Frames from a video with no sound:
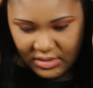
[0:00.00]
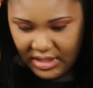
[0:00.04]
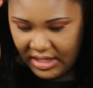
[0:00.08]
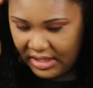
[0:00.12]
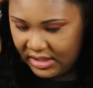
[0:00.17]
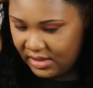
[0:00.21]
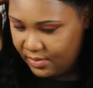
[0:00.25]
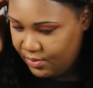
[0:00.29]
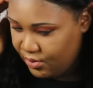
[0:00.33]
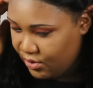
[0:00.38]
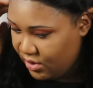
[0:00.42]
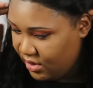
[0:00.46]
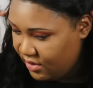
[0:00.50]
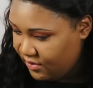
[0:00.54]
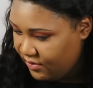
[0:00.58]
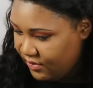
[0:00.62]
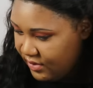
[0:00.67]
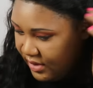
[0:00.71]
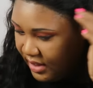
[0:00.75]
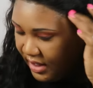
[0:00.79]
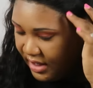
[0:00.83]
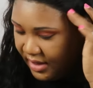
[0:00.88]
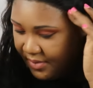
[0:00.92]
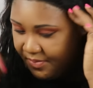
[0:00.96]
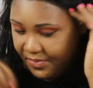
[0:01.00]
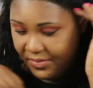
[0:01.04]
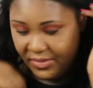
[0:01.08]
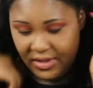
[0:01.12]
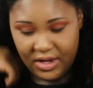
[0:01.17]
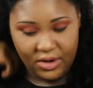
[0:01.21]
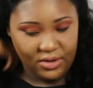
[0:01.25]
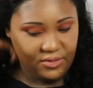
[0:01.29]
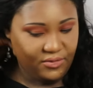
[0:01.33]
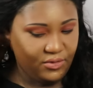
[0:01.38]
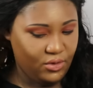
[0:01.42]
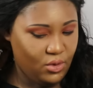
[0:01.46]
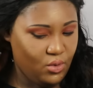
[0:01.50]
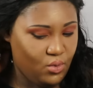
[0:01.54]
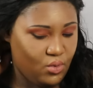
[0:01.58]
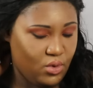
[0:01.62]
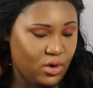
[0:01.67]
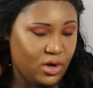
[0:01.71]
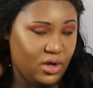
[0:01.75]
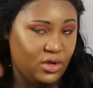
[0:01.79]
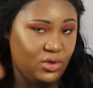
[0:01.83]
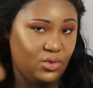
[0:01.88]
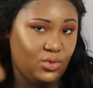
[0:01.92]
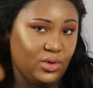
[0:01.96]
That's pretty flat. Now if you
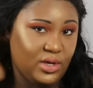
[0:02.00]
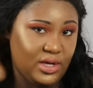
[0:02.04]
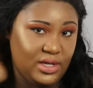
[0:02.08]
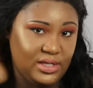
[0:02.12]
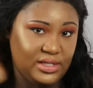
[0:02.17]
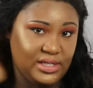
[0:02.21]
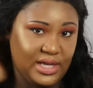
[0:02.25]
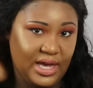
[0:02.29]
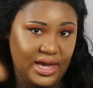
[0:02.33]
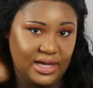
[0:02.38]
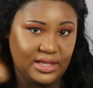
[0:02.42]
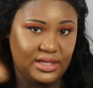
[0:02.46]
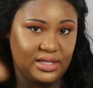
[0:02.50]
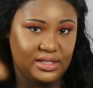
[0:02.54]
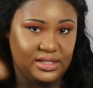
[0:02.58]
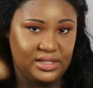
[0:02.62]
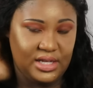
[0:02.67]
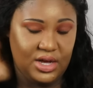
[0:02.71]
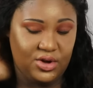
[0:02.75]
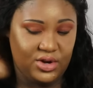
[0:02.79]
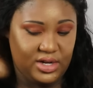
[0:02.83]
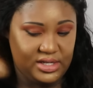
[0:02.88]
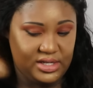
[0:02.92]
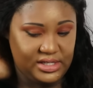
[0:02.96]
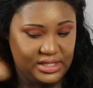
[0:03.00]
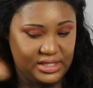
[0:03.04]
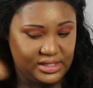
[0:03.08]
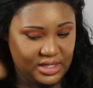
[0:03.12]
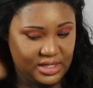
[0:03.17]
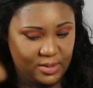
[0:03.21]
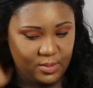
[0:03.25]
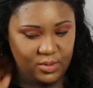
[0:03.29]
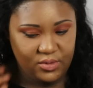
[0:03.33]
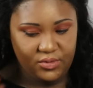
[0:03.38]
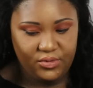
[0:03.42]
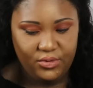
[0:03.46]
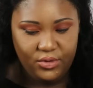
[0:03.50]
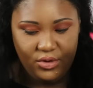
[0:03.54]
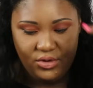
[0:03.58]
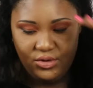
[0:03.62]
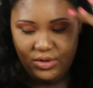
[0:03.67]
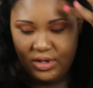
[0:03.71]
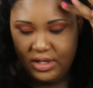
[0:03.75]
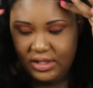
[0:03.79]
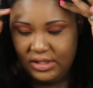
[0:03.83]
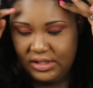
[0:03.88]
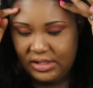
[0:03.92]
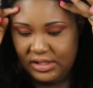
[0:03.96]
want, you can tack this down. As I said before,
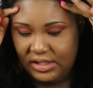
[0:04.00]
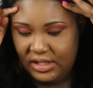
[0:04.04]
you can